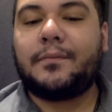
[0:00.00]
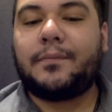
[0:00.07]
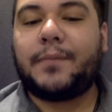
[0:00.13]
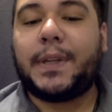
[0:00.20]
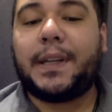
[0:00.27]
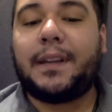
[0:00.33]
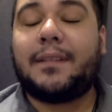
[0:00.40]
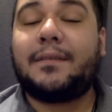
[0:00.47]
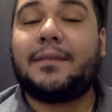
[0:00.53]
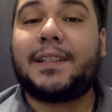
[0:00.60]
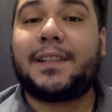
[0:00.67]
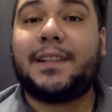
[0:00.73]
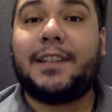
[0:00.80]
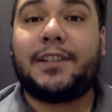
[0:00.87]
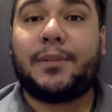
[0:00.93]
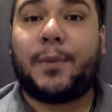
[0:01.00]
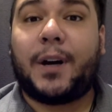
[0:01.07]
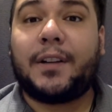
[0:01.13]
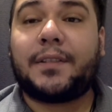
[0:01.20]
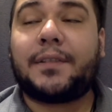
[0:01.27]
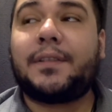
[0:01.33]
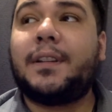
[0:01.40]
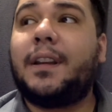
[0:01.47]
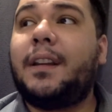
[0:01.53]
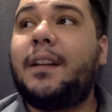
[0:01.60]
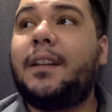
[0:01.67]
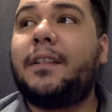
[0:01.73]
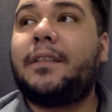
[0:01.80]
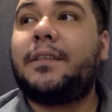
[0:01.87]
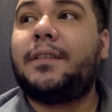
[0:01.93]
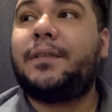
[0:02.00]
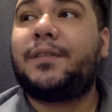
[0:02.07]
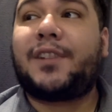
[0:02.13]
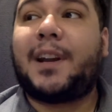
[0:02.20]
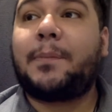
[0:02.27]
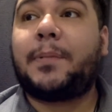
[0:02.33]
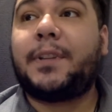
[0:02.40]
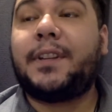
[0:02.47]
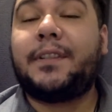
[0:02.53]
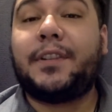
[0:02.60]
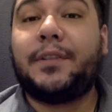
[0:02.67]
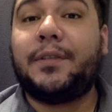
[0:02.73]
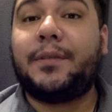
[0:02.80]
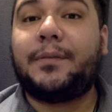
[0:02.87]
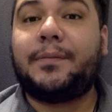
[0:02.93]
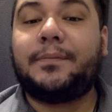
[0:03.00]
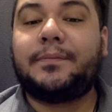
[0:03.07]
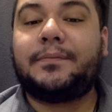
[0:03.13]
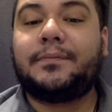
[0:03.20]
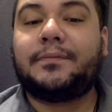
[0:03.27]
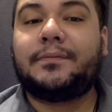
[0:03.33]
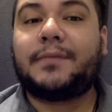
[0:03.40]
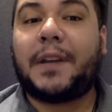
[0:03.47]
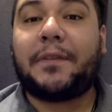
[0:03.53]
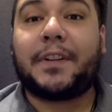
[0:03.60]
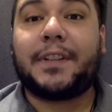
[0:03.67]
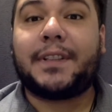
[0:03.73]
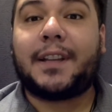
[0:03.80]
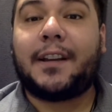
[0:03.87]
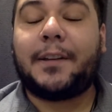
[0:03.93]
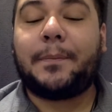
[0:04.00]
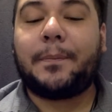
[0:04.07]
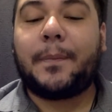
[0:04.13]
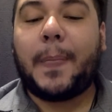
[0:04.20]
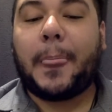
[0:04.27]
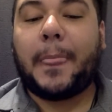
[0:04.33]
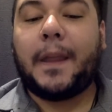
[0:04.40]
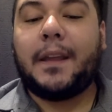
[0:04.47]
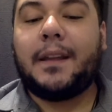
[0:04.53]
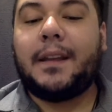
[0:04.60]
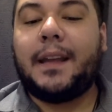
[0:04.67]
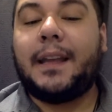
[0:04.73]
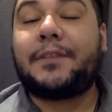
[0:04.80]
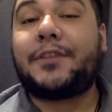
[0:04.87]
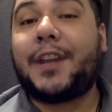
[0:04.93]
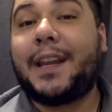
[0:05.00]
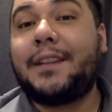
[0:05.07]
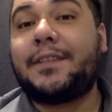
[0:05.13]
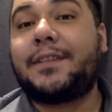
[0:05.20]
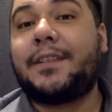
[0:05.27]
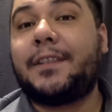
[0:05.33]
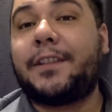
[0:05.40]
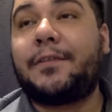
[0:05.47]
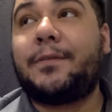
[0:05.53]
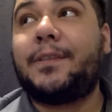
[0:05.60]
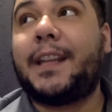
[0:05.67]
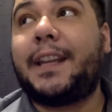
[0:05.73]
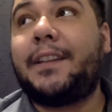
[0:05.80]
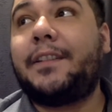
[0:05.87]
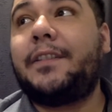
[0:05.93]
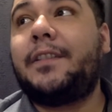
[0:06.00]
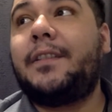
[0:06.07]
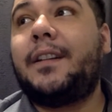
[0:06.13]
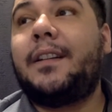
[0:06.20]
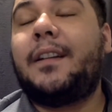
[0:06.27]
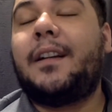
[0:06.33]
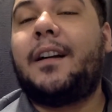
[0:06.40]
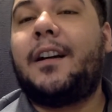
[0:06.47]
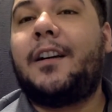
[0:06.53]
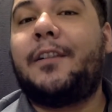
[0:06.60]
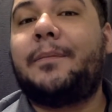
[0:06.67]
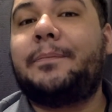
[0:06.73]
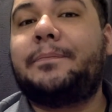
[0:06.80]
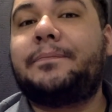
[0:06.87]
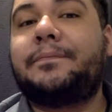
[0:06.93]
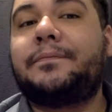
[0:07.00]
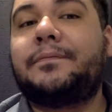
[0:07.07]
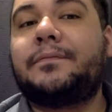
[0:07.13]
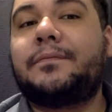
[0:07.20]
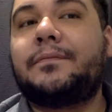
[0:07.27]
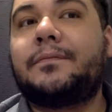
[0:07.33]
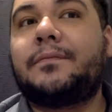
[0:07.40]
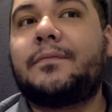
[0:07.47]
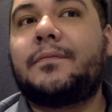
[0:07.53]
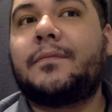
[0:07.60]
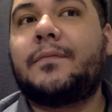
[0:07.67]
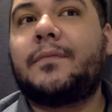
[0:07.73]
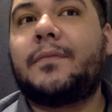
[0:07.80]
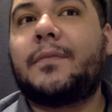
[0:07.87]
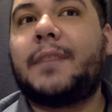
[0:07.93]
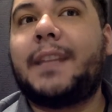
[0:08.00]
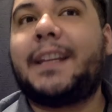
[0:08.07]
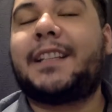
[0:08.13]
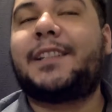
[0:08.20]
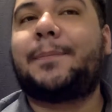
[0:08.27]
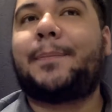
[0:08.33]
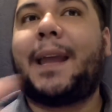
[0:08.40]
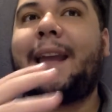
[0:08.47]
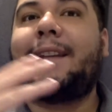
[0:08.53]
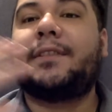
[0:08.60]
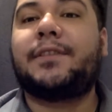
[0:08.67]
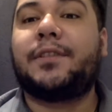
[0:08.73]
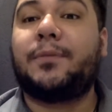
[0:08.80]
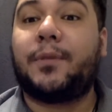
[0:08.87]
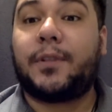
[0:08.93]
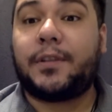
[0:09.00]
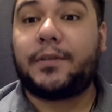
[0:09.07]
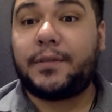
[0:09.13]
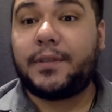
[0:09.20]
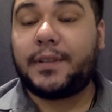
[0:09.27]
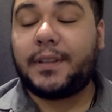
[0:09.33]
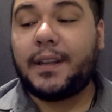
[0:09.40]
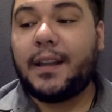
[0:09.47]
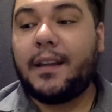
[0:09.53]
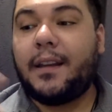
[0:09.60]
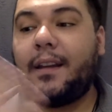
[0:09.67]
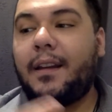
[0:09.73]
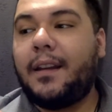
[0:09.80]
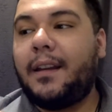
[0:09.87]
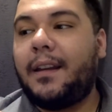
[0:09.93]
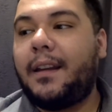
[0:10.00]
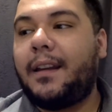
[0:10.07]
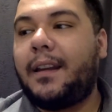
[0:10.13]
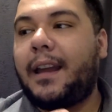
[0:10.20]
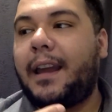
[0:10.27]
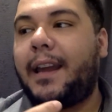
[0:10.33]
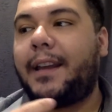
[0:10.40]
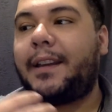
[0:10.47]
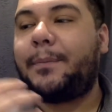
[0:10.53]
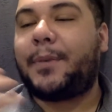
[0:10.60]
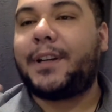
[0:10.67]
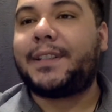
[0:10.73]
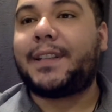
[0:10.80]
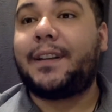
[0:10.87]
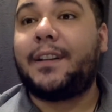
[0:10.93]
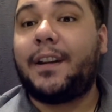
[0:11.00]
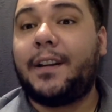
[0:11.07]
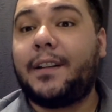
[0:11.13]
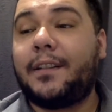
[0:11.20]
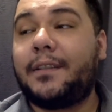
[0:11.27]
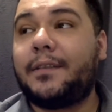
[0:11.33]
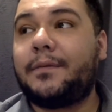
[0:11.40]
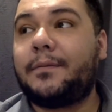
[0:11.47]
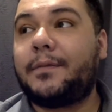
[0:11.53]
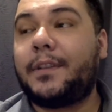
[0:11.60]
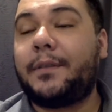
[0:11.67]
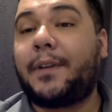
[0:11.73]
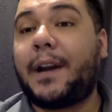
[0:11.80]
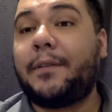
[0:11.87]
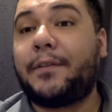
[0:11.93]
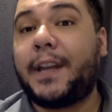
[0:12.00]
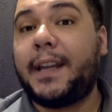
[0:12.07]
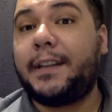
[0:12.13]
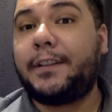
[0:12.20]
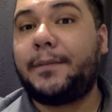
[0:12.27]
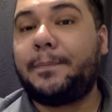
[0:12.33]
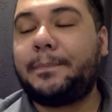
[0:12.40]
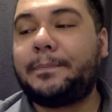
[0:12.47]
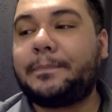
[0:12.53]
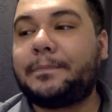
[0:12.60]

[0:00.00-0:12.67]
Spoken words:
yeah, it's an easy watch. You strap in, you have a good time. It changes a little later. It expands the world, and it brings in the rival kingdom.